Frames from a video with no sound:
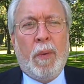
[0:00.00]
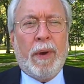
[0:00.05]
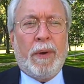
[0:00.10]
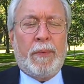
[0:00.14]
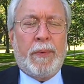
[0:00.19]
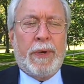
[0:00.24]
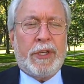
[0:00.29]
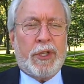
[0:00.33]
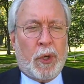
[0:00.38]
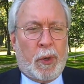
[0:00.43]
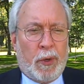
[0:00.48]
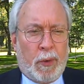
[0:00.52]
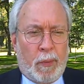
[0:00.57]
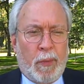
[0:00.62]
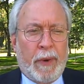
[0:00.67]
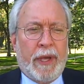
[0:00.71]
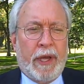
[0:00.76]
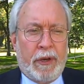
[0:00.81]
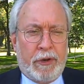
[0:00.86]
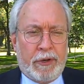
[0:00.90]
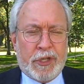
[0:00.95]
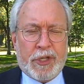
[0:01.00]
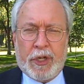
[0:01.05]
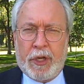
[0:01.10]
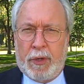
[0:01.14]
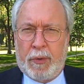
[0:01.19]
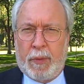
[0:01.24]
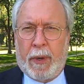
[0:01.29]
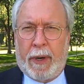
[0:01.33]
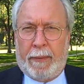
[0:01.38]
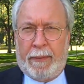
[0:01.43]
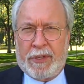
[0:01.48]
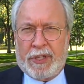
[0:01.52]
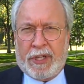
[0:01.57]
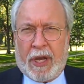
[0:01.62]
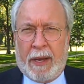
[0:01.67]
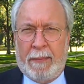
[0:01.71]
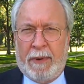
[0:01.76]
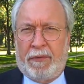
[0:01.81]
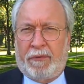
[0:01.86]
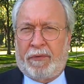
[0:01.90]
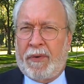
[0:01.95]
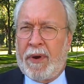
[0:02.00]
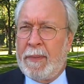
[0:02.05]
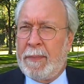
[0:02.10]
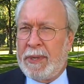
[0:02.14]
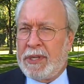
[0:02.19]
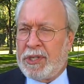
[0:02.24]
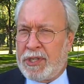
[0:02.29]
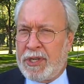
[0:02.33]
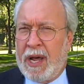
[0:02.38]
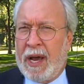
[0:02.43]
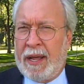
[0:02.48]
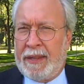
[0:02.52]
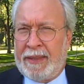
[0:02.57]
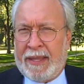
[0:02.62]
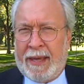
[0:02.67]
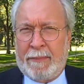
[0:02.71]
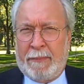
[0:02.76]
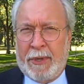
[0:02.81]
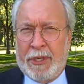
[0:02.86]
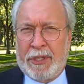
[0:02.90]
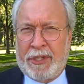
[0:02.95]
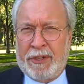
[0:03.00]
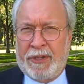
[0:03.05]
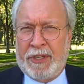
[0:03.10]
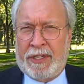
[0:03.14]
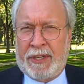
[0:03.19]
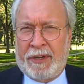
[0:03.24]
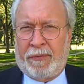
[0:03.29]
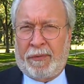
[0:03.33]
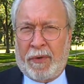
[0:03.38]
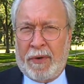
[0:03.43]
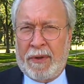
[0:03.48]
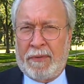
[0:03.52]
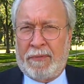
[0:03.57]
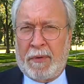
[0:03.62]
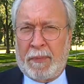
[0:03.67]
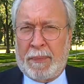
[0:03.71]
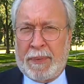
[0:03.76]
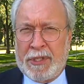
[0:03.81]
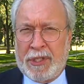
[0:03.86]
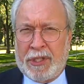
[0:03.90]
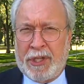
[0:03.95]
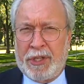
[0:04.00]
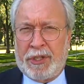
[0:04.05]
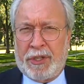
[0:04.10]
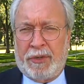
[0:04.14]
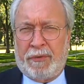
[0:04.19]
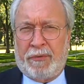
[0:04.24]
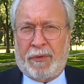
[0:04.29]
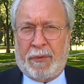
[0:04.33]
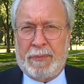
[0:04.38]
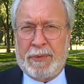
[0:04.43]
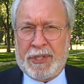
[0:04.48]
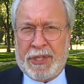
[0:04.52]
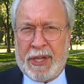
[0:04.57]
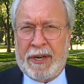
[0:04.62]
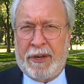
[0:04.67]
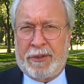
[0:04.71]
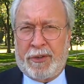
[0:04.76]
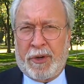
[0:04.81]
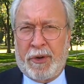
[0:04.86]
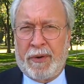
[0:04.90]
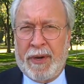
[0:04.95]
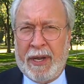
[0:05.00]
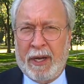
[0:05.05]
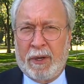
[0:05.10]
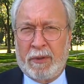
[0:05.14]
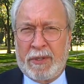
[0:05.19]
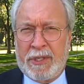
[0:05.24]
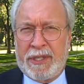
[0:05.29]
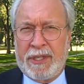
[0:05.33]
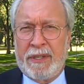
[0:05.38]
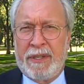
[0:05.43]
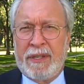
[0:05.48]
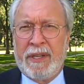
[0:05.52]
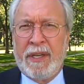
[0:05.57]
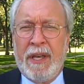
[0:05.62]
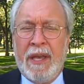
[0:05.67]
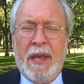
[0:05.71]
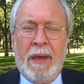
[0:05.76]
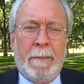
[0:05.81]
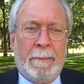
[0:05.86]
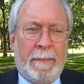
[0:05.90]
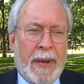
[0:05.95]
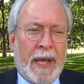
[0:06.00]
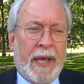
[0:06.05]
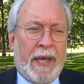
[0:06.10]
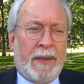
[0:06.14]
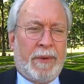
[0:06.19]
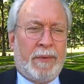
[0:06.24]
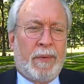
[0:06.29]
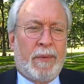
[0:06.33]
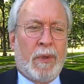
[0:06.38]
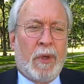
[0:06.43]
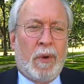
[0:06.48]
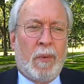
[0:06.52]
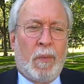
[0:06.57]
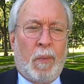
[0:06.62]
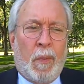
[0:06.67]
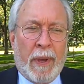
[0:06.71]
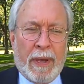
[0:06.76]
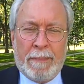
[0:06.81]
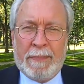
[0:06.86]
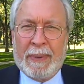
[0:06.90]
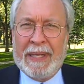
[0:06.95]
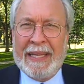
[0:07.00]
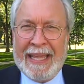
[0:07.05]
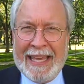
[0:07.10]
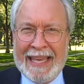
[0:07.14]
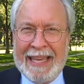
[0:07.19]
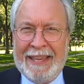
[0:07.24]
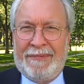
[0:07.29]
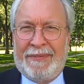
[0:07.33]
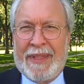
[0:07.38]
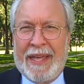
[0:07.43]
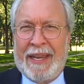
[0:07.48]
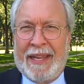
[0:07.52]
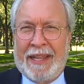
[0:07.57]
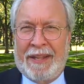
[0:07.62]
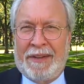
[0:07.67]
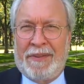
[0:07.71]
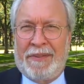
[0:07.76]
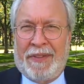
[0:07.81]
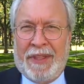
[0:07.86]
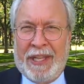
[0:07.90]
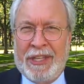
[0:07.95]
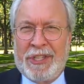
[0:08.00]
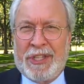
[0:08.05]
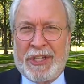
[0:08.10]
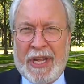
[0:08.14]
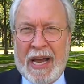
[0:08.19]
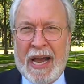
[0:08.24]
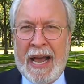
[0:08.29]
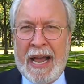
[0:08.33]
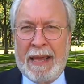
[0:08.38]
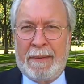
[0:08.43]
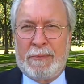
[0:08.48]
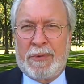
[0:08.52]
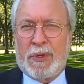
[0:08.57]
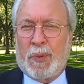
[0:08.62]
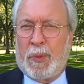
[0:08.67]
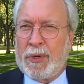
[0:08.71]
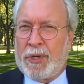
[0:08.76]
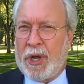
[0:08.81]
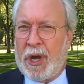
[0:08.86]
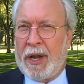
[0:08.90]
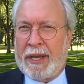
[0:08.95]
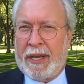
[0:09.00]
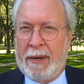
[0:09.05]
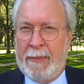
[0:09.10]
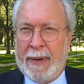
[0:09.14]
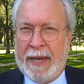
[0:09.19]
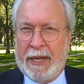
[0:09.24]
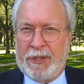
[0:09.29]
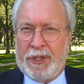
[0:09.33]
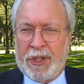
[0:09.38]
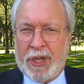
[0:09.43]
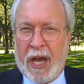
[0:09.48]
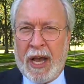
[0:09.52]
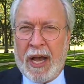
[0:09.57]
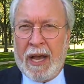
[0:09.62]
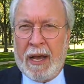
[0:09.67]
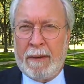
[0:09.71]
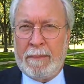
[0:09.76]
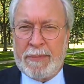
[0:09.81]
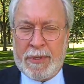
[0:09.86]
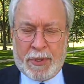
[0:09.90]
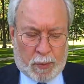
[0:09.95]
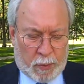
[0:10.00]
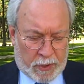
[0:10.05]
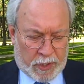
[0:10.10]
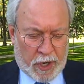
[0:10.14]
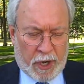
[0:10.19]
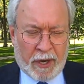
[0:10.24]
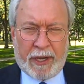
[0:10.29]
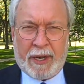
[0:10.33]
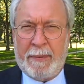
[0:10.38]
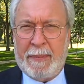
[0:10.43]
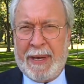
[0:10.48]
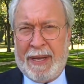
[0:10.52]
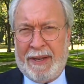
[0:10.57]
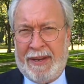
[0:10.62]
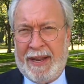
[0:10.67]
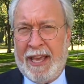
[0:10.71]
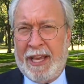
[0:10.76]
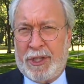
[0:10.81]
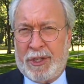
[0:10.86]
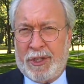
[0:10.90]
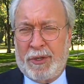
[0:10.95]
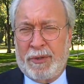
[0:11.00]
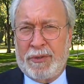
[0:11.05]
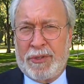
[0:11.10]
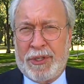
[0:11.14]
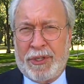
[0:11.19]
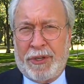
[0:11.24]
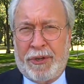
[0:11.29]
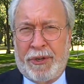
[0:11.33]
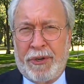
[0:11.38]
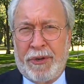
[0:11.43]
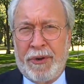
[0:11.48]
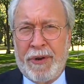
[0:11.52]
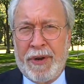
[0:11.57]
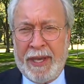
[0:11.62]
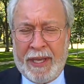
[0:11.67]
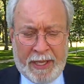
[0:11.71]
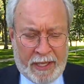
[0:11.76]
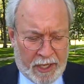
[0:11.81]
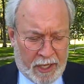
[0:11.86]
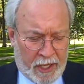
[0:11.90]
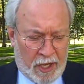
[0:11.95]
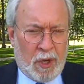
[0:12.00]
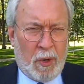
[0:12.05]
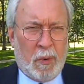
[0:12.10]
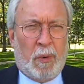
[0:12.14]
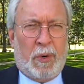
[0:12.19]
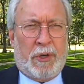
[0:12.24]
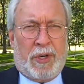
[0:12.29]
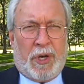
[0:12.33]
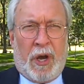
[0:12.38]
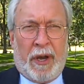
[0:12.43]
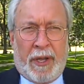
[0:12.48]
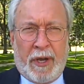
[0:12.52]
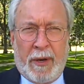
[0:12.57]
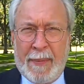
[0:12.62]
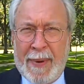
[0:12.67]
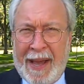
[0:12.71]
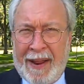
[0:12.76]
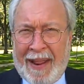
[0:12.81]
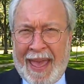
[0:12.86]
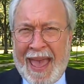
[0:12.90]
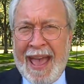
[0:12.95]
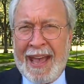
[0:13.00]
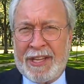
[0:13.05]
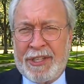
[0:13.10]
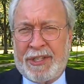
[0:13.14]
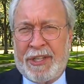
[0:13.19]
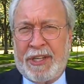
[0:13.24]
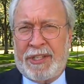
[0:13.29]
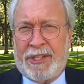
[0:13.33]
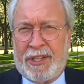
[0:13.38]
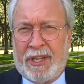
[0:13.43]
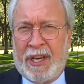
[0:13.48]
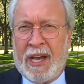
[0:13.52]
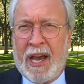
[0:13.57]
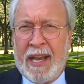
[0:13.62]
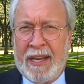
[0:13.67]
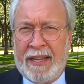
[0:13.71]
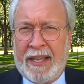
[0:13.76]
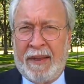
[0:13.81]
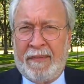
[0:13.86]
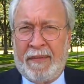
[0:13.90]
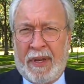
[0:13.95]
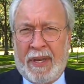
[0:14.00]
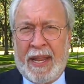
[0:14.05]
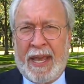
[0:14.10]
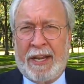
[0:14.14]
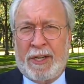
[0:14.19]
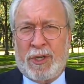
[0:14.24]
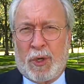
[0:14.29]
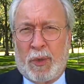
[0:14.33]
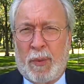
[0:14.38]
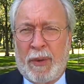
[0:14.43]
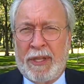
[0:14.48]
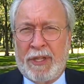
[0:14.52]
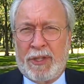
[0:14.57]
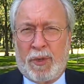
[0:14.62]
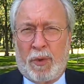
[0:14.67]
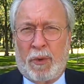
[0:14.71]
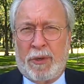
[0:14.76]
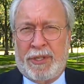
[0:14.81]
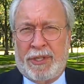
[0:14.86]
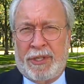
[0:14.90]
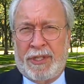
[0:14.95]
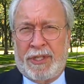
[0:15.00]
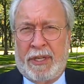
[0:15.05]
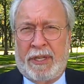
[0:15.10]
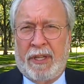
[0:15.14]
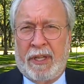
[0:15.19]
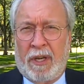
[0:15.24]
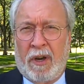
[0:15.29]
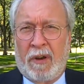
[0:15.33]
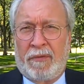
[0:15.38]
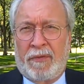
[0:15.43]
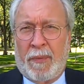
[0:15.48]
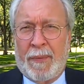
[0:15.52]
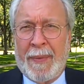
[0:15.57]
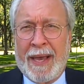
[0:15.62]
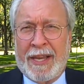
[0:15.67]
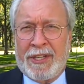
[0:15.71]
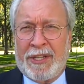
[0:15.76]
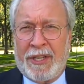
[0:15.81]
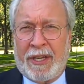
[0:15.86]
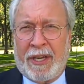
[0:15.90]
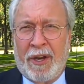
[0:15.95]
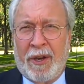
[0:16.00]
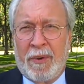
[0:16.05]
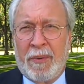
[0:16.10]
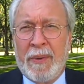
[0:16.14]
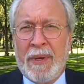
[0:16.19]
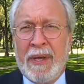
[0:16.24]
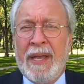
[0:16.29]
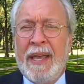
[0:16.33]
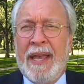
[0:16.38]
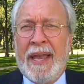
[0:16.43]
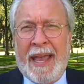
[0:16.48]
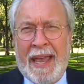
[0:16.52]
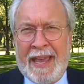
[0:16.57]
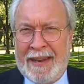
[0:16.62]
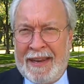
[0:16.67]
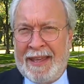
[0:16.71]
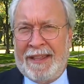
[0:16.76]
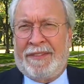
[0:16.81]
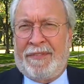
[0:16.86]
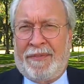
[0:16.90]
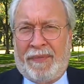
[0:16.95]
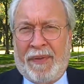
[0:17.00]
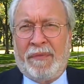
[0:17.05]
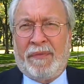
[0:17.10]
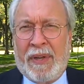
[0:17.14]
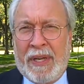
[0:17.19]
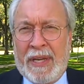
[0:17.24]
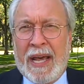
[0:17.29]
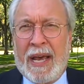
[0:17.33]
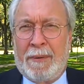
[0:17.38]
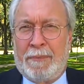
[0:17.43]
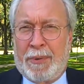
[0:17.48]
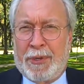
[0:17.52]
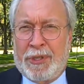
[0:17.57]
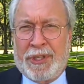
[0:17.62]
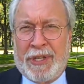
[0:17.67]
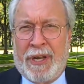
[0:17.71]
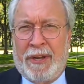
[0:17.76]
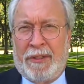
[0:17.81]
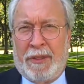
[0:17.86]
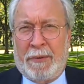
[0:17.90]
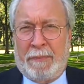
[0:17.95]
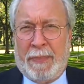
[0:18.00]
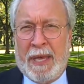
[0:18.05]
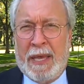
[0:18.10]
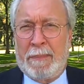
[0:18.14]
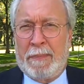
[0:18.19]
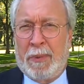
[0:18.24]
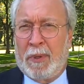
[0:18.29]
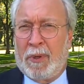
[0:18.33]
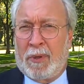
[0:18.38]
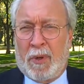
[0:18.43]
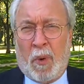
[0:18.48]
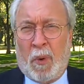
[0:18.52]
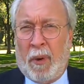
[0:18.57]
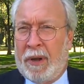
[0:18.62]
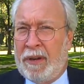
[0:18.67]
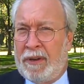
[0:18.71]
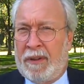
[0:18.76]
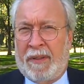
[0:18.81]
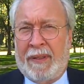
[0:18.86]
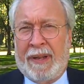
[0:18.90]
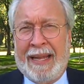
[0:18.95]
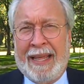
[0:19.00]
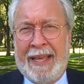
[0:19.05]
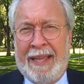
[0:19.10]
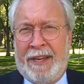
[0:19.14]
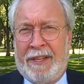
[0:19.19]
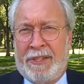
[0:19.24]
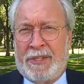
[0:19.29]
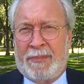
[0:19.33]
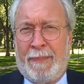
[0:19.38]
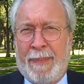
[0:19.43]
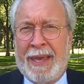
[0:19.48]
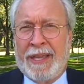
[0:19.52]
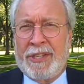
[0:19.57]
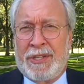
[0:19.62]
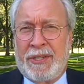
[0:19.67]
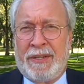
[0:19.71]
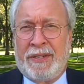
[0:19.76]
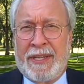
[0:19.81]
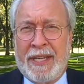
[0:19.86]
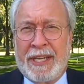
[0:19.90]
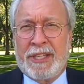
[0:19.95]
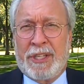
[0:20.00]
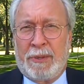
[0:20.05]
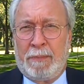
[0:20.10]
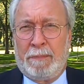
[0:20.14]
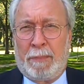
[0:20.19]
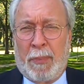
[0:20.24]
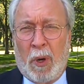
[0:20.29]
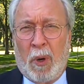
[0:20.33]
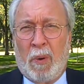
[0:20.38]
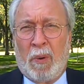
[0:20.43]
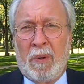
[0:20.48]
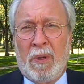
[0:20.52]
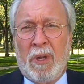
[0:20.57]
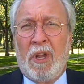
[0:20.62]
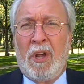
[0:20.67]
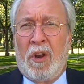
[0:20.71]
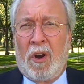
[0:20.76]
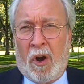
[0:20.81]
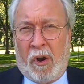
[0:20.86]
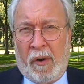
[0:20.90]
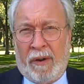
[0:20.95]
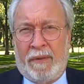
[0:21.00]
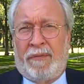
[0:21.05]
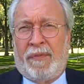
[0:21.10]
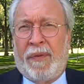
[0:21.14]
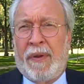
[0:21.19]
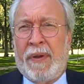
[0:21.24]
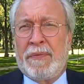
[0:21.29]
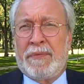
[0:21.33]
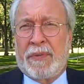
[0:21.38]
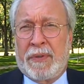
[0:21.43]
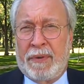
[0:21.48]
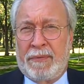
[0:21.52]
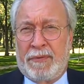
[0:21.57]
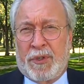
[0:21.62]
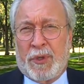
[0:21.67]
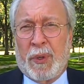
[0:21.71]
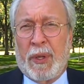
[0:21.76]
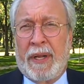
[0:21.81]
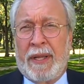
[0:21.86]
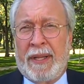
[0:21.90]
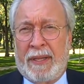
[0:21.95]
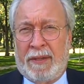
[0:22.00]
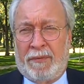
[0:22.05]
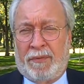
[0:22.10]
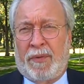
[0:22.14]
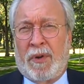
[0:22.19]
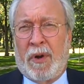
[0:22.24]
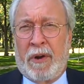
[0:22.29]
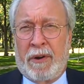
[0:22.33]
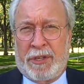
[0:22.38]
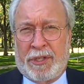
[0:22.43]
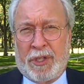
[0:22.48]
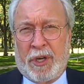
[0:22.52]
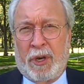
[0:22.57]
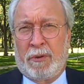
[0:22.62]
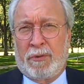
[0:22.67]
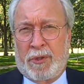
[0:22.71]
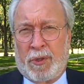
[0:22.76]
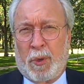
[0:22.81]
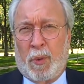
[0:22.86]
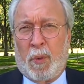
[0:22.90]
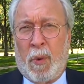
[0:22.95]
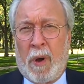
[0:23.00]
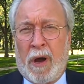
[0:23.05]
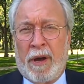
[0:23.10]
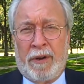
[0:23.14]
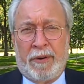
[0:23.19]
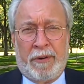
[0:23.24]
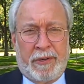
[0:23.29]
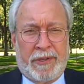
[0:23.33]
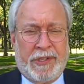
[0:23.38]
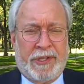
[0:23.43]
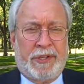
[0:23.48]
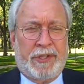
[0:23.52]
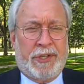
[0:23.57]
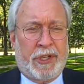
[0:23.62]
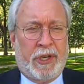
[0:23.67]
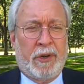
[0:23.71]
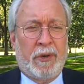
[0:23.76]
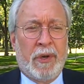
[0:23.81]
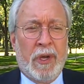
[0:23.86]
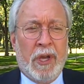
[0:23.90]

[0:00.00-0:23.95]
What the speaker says: Well, we told him we understood where he was coming from. It's not that much different of a position from Senator Nelson, but we believe that in these times we're talking about jobs, we're talking about national security, we're talking about access to God-given natural resources in the Gulf of Mexico, and that 59% of the people, according to the latest Mason-Dixon poll, are in favor of drilling in Florida's coastal waters. And so